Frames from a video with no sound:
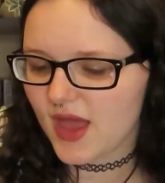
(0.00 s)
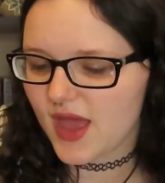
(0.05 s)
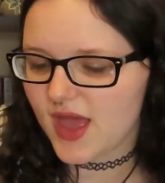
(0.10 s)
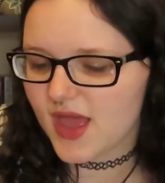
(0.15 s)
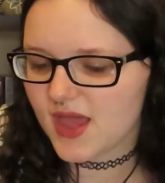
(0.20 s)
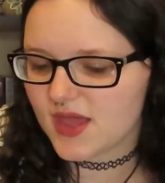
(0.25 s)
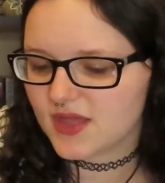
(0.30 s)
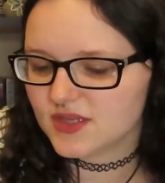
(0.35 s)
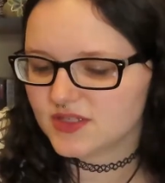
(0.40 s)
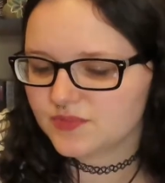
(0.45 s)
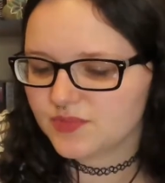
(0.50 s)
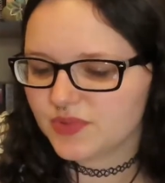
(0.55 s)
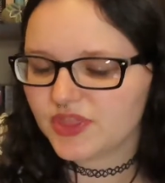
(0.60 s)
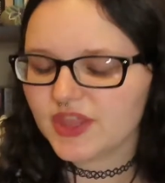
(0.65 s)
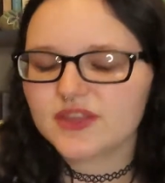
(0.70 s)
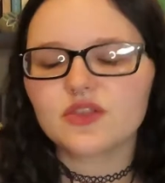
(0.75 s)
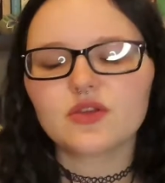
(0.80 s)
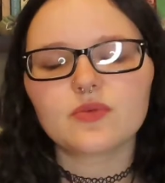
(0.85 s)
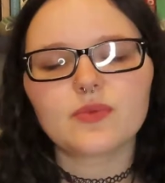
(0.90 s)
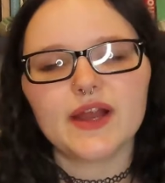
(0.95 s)
But
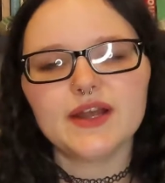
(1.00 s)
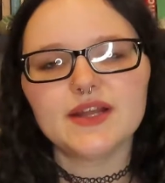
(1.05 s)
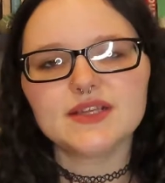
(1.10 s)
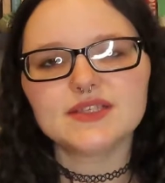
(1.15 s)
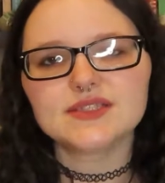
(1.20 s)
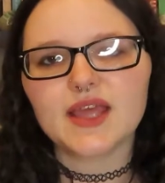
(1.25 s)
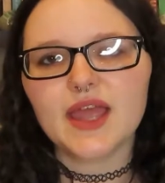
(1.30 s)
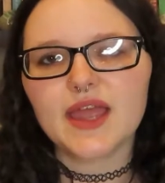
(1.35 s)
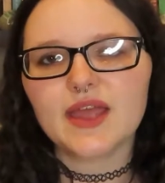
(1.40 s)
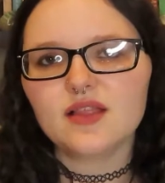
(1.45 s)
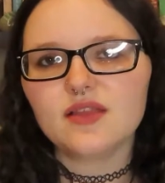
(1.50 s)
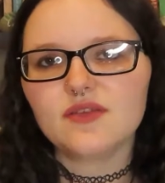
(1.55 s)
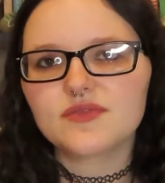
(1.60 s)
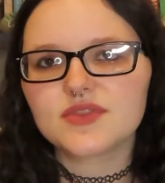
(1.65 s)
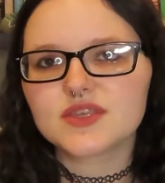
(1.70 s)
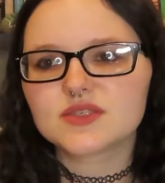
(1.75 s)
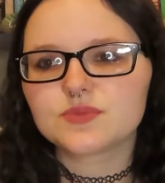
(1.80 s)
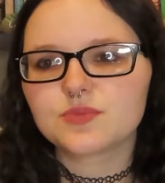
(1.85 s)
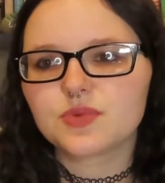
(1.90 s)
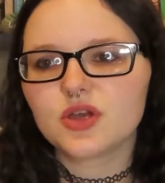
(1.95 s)
like the writing style of
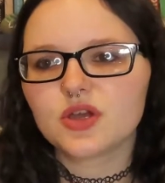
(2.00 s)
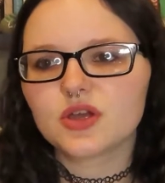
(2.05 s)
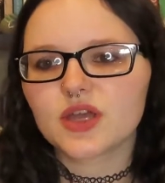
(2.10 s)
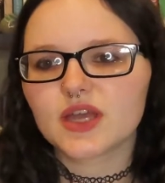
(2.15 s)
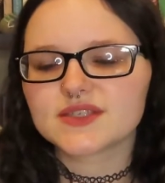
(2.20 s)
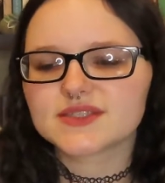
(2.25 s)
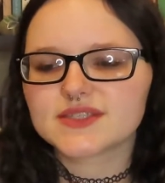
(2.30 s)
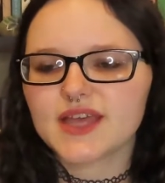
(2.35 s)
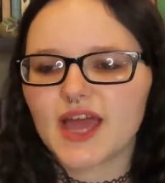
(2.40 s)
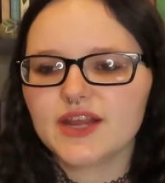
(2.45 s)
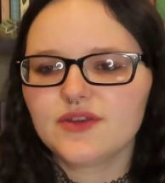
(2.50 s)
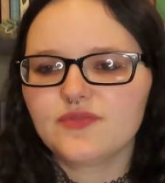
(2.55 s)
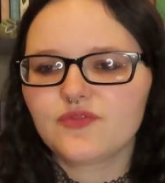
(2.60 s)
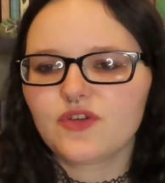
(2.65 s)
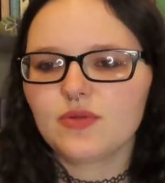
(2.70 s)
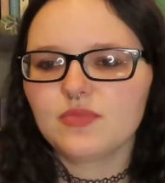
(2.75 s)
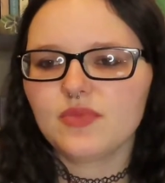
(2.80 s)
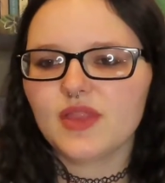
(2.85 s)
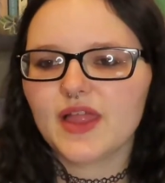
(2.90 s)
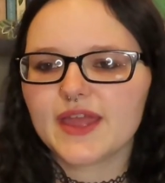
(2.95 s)
this book, aside
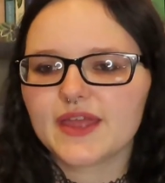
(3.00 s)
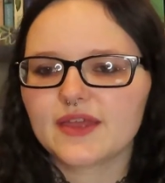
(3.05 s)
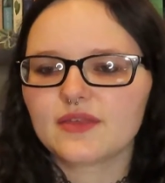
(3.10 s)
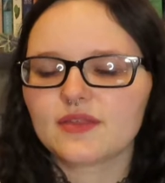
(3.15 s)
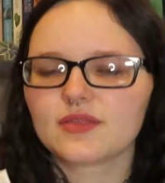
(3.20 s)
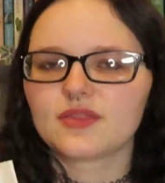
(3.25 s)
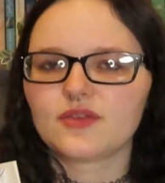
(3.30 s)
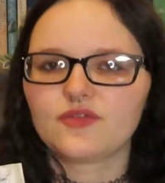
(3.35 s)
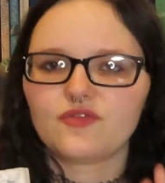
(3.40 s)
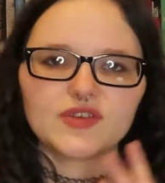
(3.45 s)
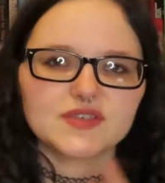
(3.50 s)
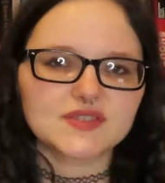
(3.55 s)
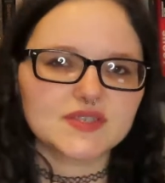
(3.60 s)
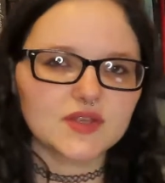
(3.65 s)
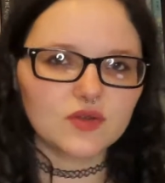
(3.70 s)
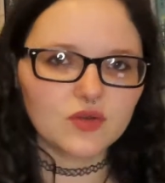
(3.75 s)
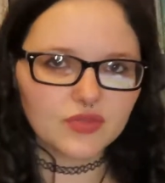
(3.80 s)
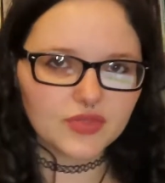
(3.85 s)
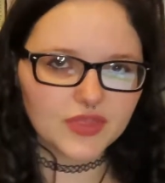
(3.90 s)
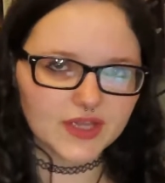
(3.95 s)
from like the
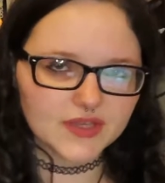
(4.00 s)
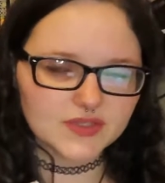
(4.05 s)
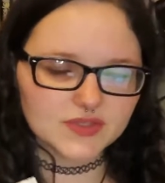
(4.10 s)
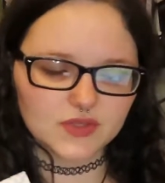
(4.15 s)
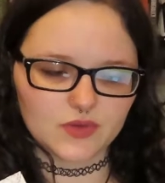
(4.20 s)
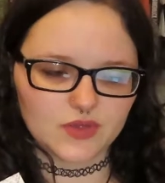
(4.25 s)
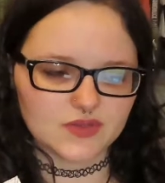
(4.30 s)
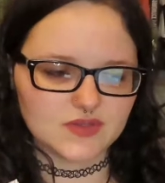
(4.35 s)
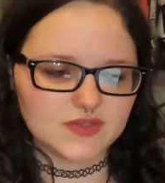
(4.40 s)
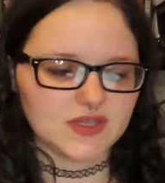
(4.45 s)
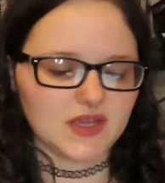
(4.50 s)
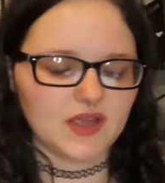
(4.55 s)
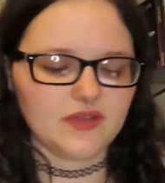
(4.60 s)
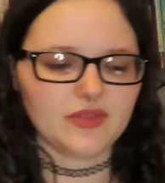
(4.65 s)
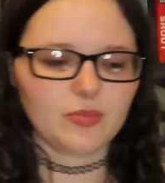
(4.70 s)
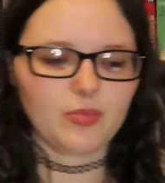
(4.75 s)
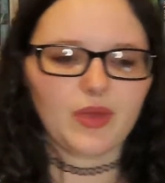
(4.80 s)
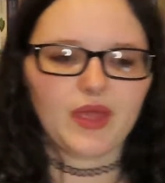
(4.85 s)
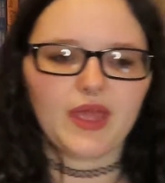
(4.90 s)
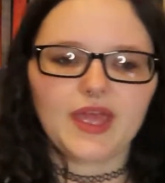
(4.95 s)
physical things you can see on
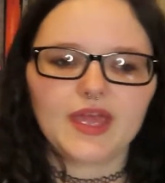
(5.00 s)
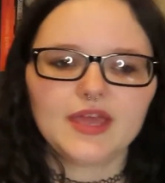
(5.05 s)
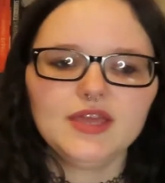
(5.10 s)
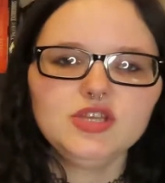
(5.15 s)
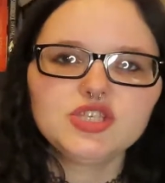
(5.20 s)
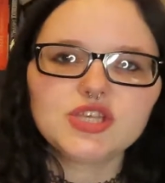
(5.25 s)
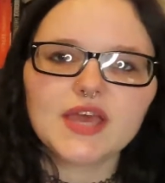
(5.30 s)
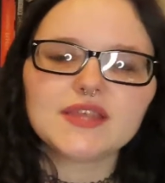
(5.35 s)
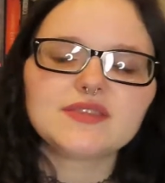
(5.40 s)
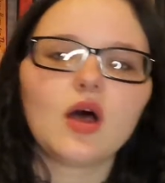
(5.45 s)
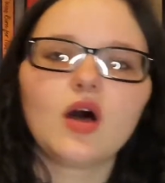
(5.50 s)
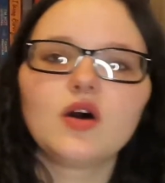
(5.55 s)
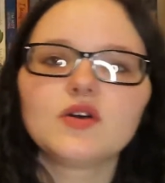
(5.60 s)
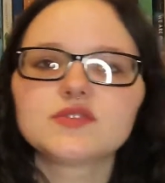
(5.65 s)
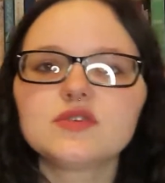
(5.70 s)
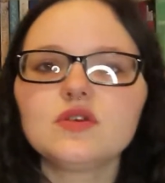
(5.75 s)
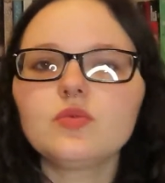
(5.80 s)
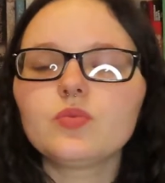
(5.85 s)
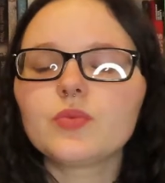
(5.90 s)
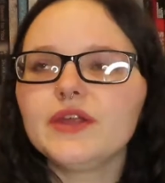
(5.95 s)
the page, it's
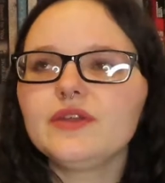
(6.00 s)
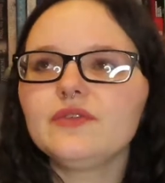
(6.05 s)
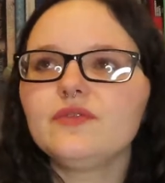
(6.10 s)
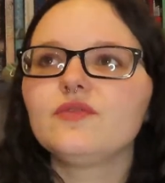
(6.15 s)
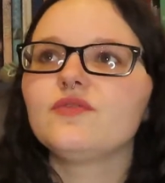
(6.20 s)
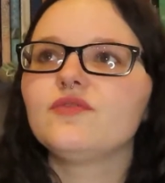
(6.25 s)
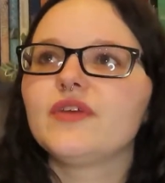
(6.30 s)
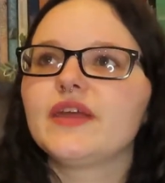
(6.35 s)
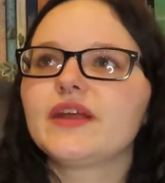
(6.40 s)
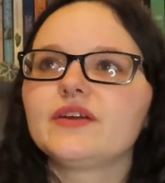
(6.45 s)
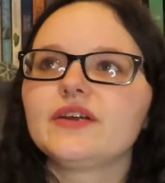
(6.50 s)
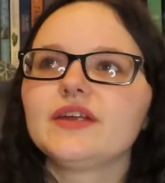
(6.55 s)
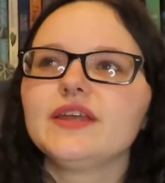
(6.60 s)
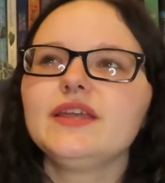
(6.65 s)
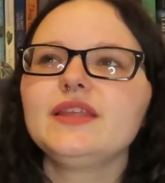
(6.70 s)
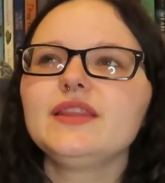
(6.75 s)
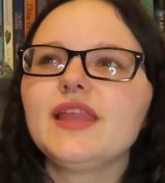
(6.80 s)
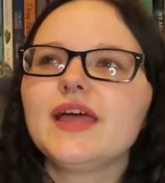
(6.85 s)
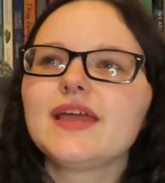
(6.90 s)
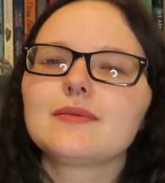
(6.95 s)
also written
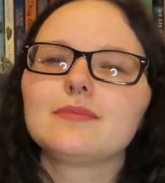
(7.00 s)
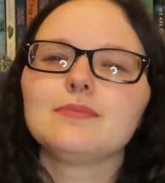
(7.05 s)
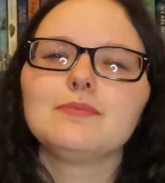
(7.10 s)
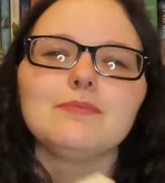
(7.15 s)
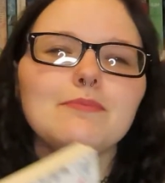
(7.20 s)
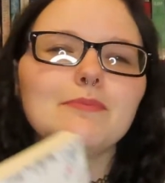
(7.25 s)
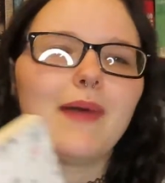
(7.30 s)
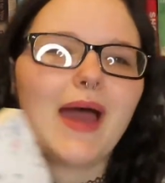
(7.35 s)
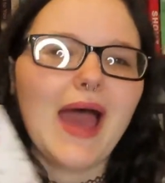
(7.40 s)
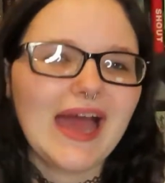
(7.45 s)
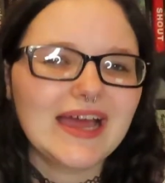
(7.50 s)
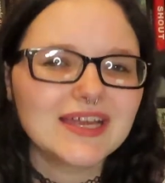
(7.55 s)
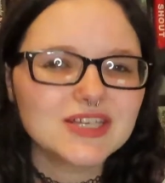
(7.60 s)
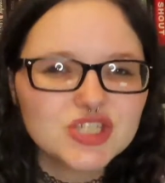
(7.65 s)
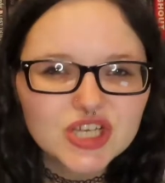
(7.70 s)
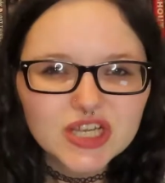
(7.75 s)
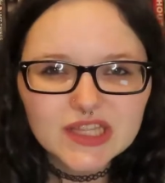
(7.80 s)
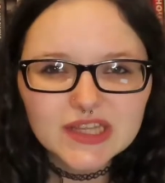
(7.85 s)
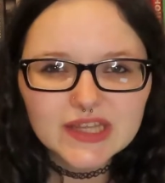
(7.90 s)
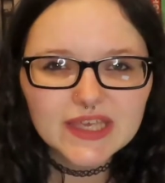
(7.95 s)
very like
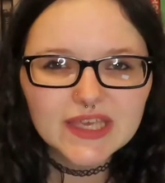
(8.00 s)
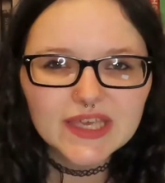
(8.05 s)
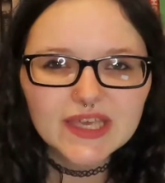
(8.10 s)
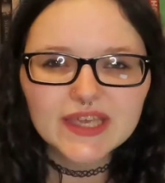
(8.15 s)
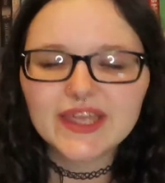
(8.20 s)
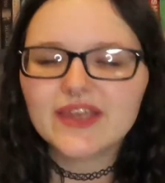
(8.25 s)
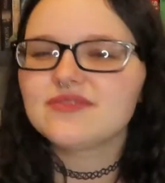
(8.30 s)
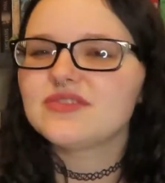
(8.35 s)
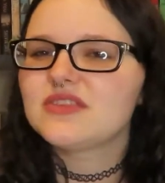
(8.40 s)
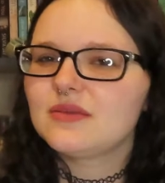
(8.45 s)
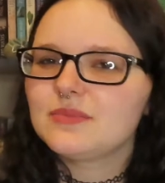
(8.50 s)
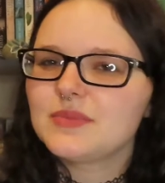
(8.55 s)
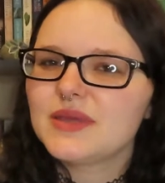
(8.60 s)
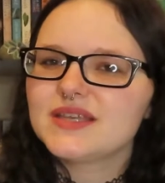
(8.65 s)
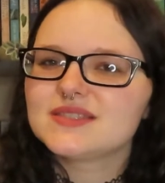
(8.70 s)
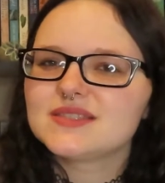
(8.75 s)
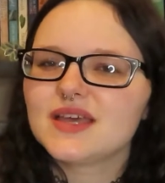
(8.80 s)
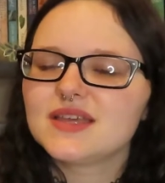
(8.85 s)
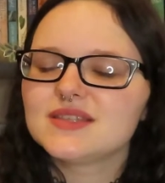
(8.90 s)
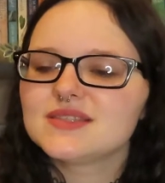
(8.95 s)
magically, if that
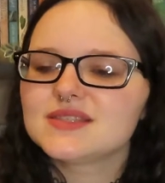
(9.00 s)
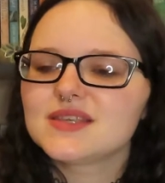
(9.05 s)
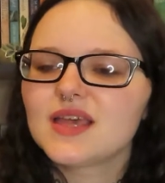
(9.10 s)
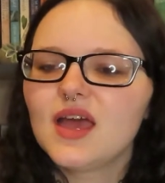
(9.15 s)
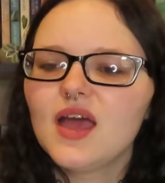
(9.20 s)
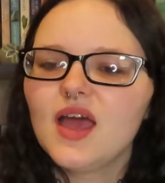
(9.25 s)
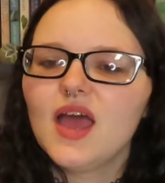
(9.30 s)
makes sense.